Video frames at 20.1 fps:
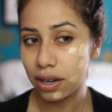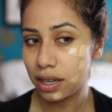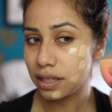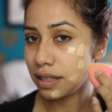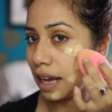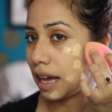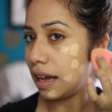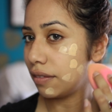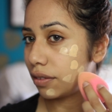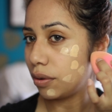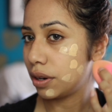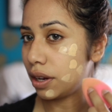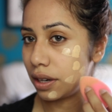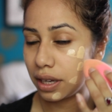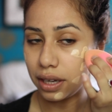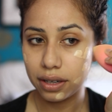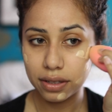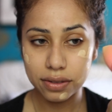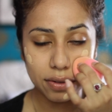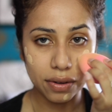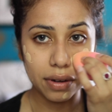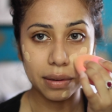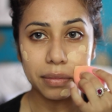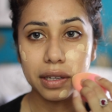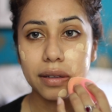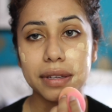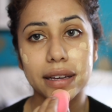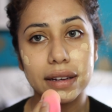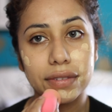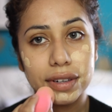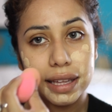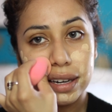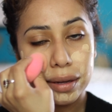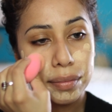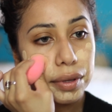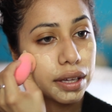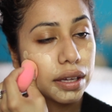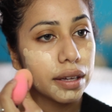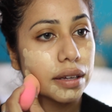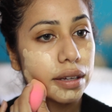to go for another
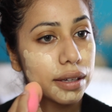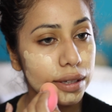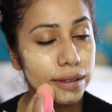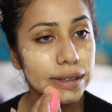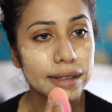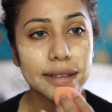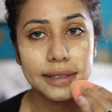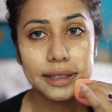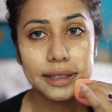coat.